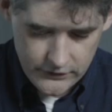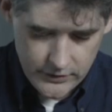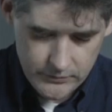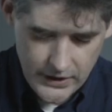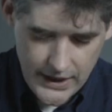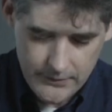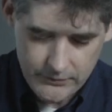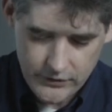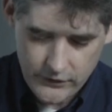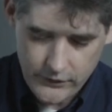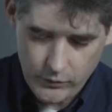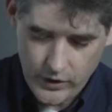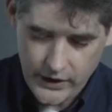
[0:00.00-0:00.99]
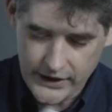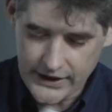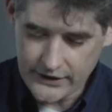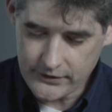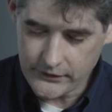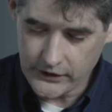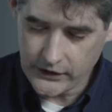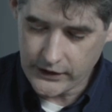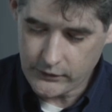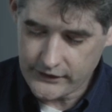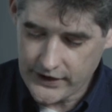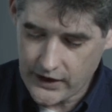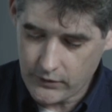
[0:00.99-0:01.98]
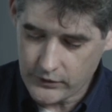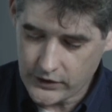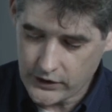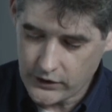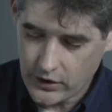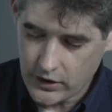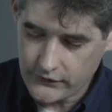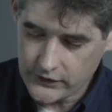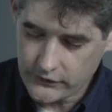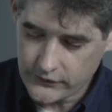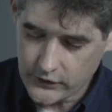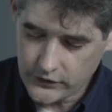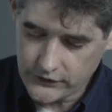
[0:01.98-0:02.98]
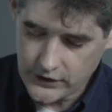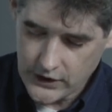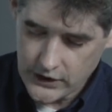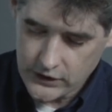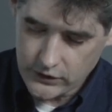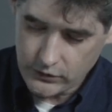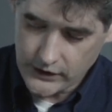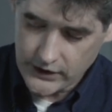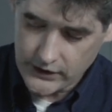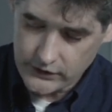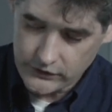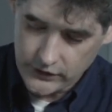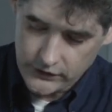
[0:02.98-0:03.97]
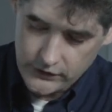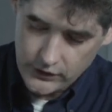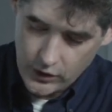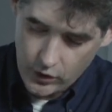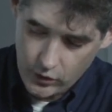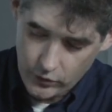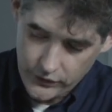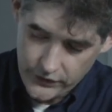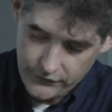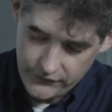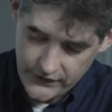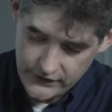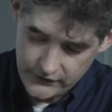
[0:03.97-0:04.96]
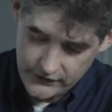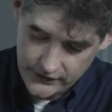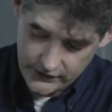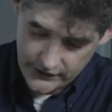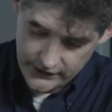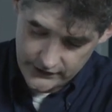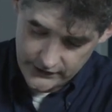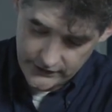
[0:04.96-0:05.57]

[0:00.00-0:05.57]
sometimes if you want to get some of the liquids out when you're going to harvest first, you can just hold the fins in like